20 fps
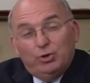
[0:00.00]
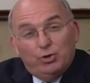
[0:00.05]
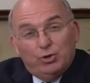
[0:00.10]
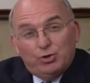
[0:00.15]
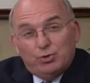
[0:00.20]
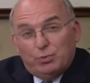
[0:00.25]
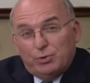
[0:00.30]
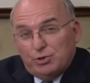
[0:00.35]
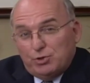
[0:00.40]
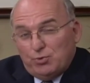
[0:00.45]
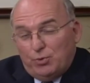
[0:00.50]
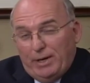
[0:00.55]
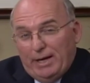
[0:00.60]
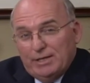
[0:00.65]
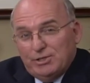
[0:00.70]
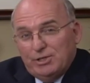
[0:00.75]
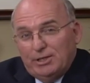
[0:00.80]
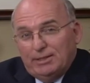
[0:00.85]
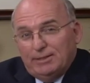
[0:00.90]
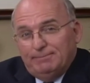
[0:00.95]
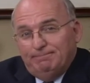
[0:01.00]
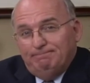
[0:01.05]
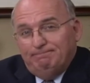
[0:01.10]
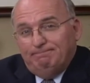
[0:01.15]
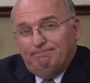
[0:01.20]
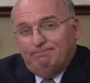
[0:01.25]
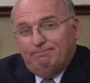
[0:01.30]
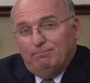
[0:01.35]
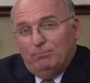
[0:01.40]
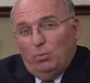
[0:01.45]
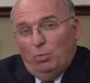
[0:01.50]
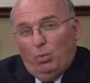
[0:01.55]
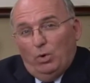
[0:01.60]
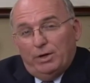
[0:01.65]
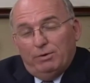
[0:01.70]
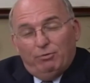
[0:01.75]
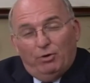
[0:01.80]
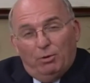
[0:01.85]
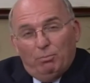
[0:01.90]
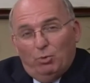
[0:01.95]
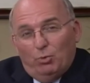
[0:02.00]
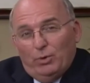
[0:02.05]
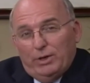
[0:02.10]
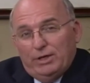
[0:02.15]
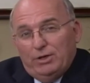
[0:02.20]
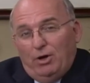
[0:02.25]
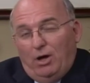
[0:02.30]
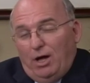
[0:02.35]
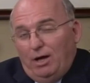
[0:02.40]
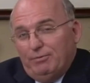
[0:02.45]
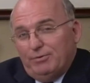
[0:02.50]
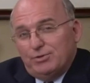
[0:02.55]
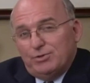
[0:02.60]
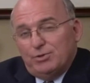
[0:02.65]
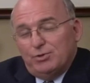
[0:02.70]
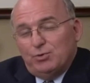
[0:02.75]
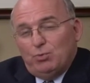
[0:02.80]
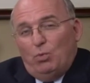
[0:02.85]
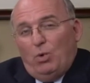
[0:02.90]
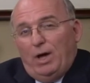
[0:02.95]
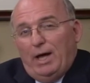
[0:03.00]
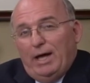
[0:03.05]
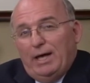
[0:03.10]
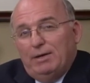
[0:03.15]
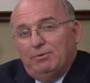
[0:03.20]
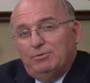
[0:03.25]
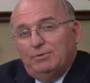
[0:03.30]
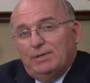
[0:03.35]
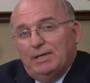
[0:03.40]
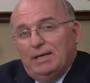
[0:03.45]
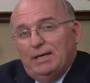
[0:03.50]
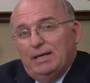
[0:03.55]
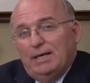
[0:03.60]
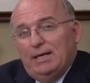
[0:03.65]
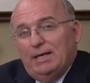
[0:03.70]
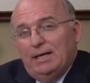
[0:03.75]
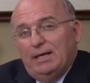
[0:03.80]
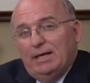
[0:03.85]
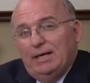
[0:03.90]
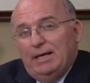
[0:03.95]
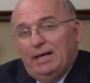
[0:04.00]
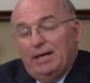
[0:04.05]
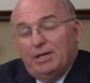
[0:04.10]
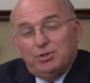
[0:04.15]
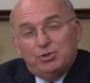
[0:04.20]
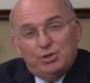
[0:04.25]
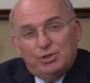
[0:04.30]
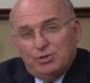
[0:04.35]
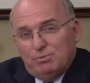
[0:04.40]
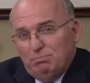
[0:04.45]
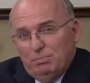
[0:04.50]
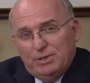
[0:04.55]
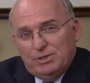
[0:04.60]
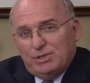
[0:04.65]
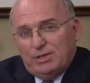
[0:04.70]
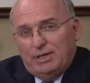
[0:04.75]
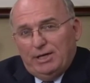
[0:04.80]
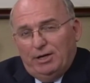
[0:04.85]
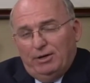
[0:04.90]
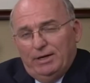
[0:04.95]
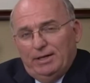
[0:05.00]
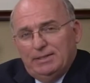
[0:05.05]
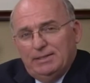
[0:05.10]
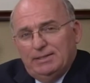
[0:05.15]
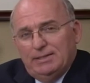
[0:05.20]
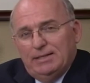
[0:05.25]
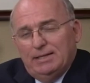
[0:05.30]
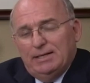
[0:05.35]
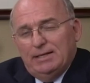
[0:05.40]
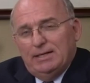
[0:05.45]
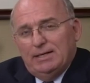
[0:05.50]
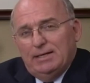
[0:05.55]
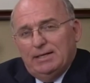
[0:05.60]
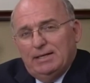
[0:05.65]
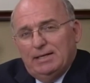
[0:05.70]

The news was tragic. One of our Marine officers' wives had just miscarried,